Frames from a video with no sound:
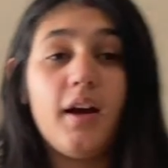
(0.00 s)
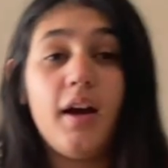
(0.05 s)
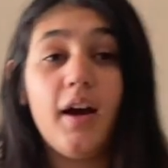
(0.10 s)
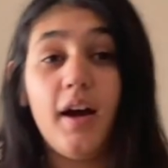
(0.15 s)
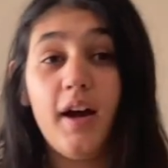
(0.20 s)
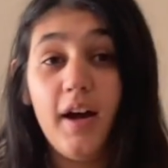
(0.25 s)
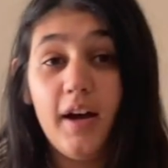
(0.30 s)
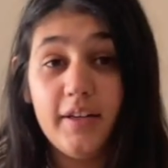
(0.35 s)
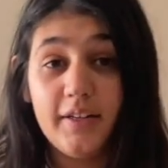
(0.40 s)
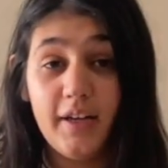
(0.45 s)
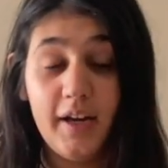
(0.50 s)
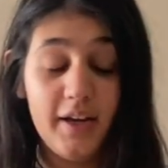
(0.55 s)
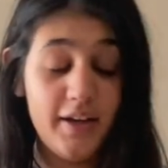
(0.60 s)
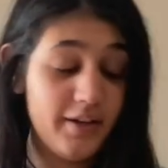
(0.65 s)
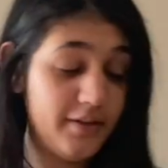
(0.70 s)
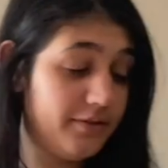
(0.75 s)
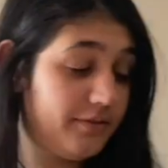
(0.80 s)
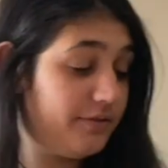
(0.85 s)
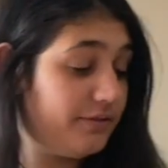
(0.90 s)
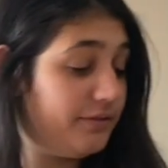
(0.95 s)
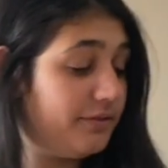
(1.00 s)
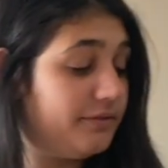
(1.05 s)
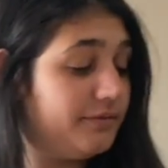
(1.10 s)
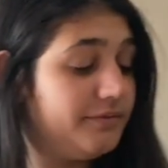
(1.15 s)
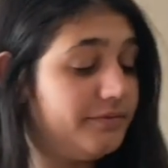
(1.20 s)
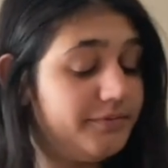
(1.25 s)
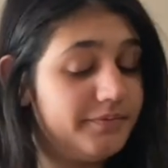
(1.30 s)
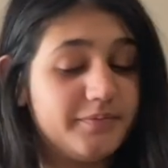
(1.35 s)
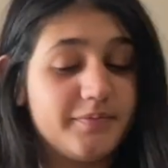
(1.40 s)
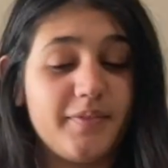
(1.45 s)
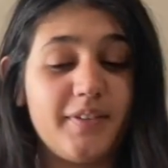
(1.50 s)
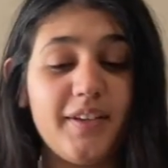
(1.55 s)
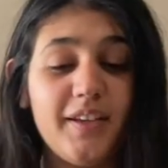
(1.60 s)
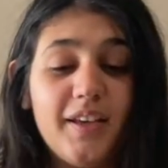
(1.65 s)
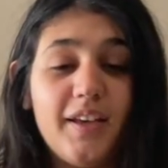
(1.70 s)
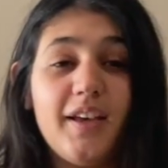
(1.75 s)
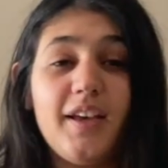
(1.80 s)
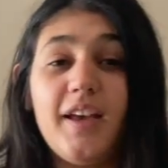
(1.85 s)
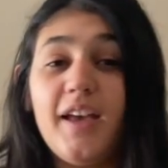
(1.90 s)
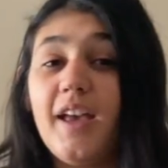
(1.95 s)
a knife,
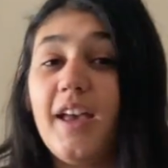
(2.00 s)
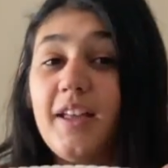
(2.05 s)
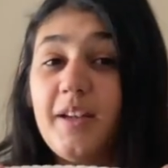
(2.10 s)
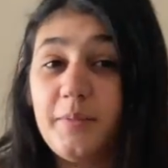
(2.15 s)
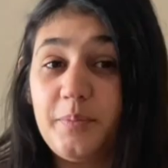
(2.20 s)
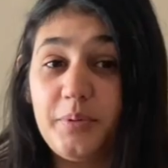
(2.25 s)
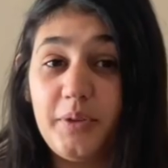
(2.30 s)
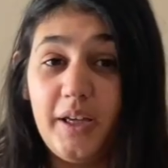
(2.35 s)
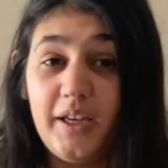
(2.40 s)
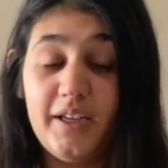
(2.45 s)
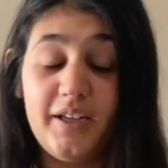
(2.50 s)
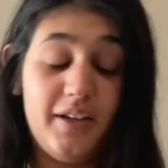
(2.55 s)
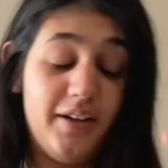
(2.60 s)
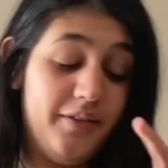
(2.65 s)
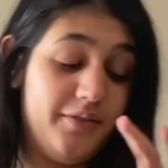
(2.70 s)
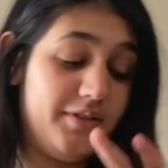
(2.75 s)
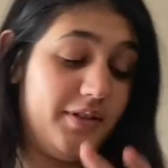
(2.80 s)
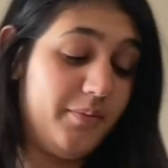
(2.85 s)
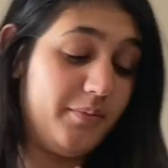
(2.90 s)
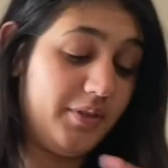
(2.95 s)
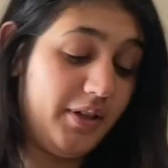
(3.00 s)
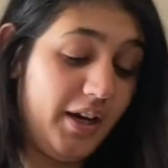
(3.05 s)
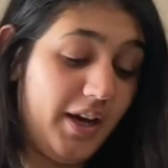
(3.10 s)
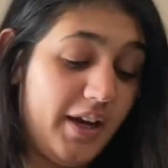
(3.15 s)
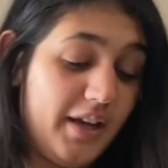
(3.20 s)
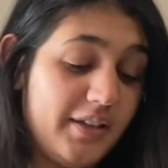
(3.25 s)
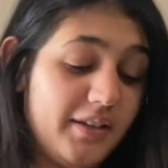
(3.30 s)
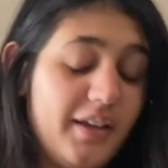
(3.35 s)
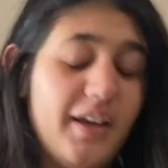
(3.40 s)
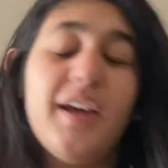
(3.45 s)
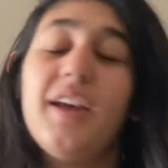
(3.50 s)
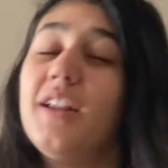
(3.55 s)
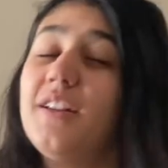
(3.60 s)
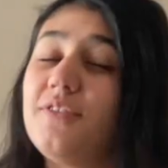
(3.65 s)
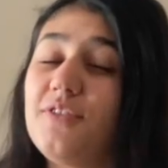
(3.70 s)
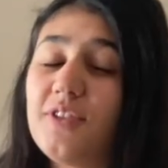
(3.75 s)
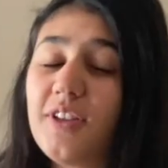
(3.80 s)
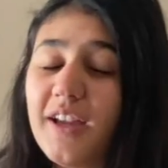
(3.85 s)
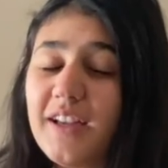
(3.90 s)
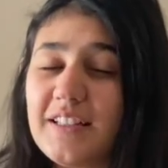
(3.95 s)
and a plate of some kind. And if you
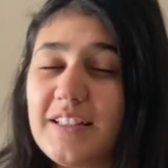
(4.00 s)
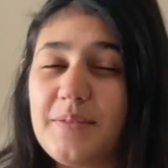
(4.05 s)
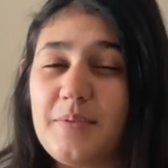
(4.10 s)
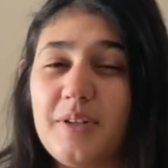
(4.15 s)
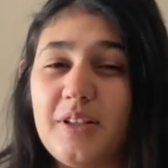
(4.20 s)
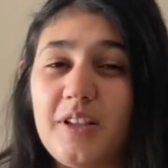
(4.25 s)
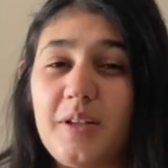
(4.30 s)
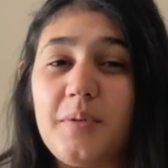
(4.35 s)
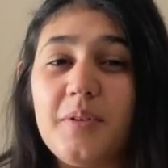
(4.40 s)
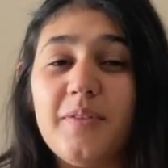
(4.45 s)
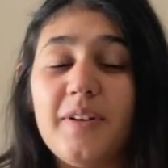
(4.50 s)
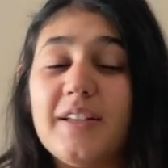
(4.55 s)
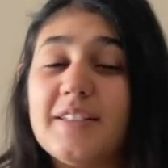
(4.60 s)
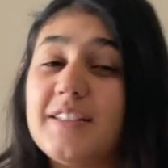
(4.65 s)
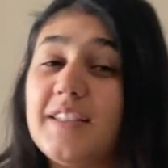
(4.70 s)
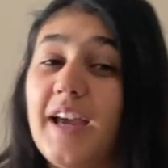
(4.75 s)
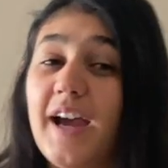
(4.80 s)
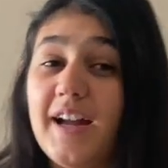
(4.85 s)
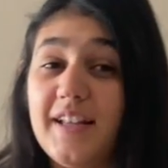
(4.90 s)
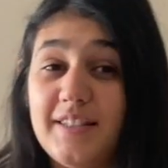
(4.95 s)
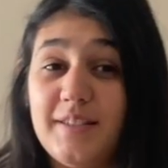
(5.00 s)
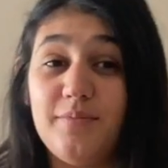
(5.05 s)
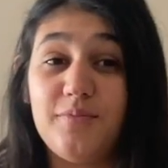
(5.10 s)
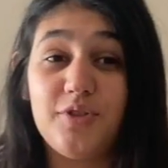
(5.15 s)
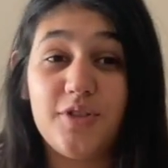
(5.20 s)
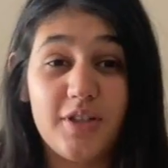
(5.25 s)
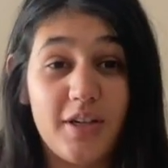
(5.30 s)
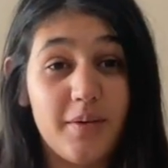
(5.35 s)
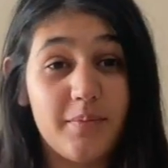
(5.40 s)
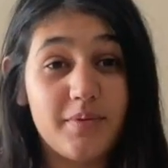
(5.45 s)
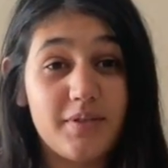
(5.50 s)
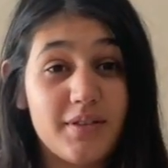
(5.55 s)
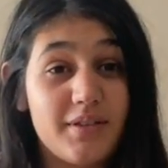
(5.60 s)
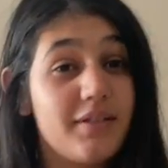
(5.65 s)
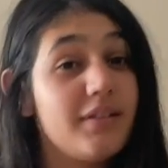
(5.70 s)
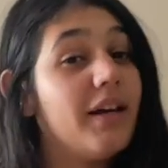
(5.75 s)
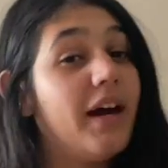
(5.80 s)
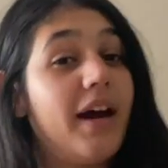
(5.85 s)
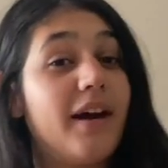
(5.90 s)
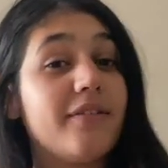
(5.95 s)
like to be a little bit fancy, add some chips
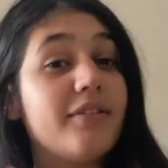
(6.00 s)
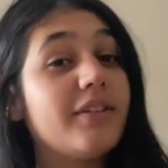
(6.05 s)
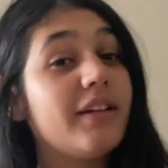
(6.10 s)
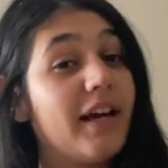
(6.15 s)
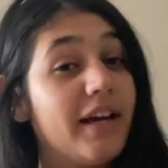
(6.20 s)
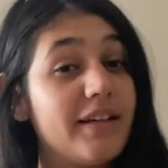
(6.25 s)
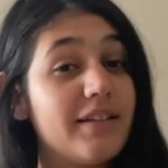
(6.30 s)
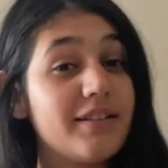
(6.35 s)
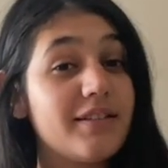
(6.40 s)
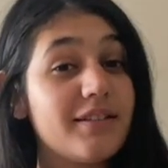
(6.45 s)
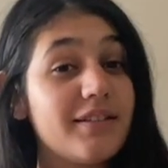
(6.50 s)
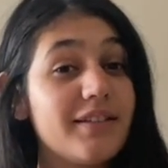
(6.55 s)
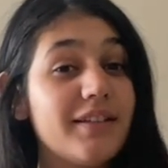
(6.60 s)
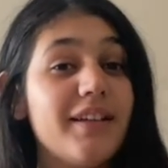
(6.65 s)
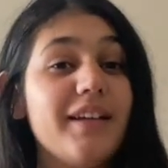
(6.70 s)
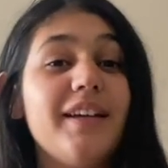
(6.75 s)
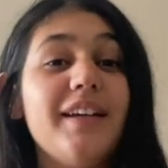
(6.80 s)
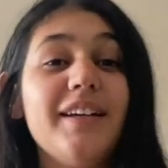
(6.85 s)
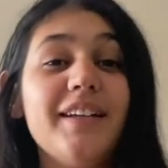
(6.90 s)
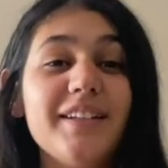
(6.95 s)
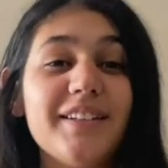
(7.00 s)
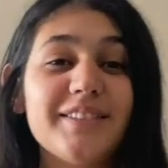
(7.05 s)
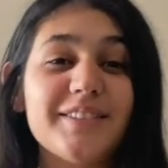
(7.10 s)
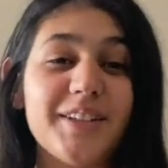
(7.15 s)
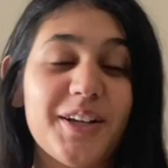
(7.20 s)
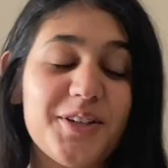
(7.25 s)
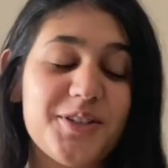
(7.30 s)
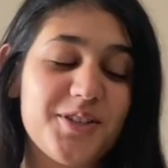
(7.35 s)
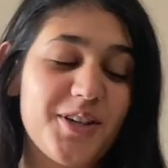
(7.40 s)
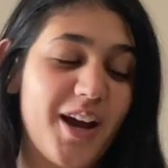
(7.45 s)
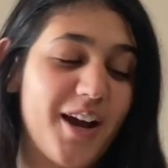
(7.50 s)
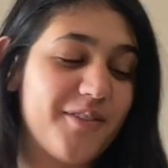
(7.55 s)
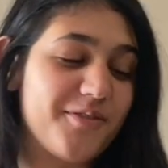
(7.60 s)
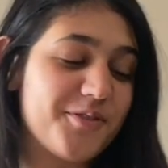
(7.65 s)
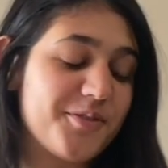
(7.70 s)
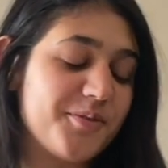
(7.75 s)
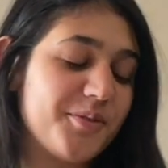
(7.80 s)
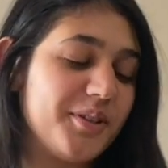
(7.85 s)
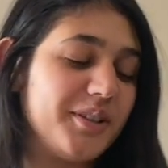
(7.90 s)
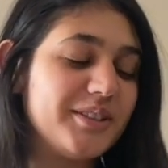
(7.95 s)
to have a nice lunch
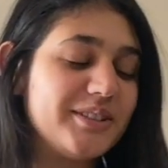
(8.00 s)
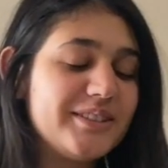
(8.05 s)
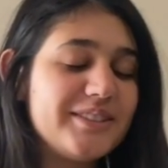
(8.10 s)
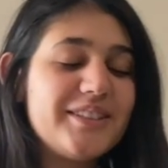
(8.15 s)
afterwards.